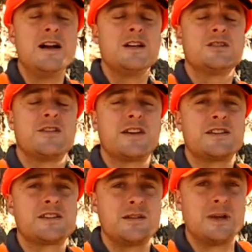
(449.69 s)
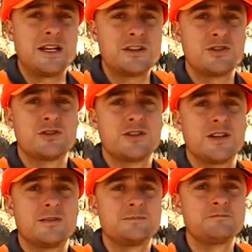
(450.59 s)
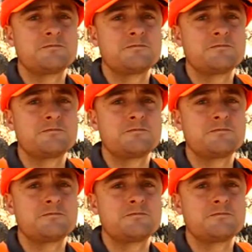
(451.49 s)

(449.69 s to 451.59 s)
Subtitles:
So I think it's going to be interesting,